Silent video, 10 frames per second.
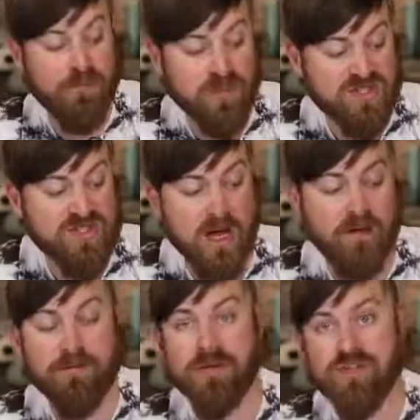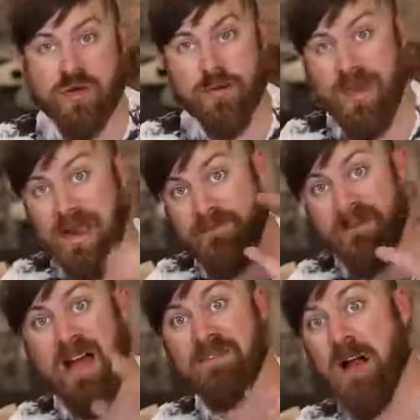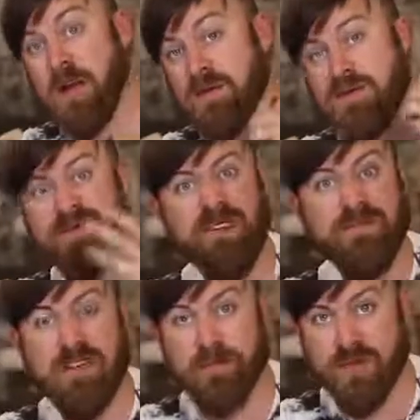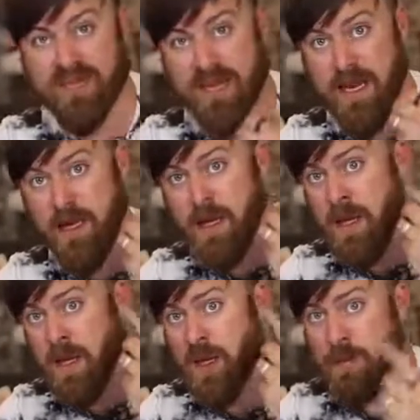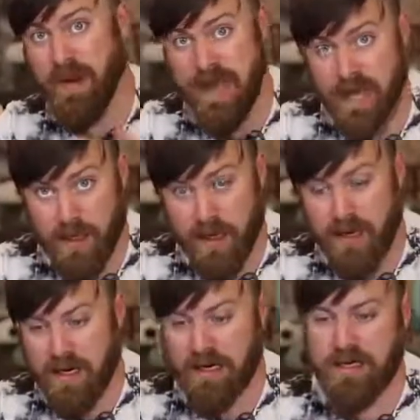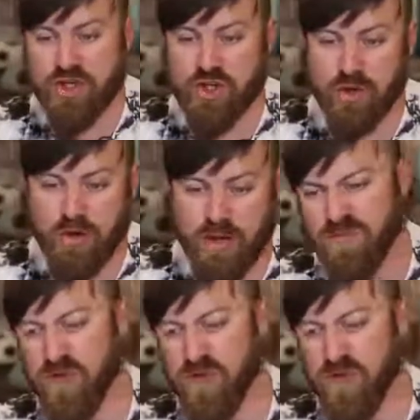for stuff. So you're paying $5, 15%. You're paying an additional,